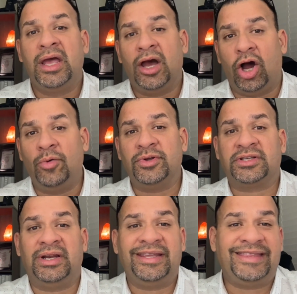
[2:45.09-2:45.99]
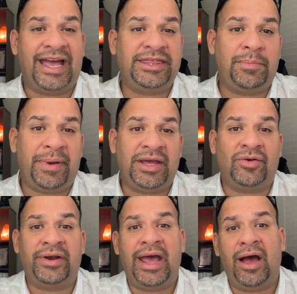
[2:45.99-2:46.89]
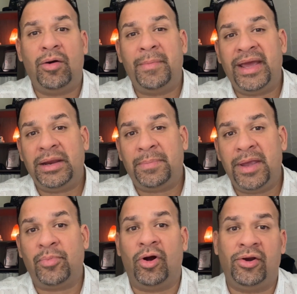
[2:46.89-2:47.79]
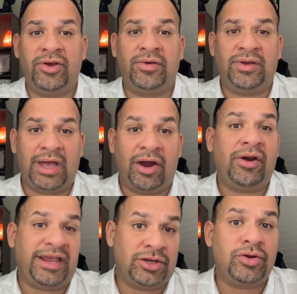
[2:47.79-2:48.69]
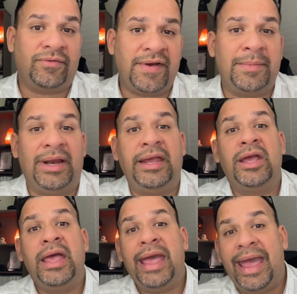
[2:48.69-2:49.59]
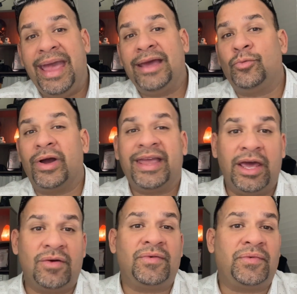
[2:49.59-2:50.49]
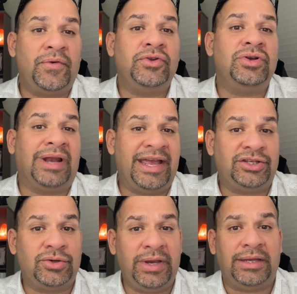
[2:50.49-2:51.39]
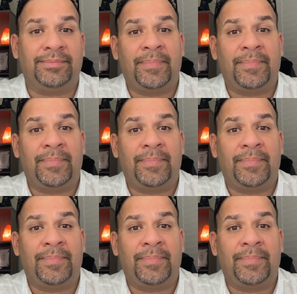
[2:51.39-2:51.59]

Obviously, that depends on how many people are, you, are in your family and what kind of food you like to eat.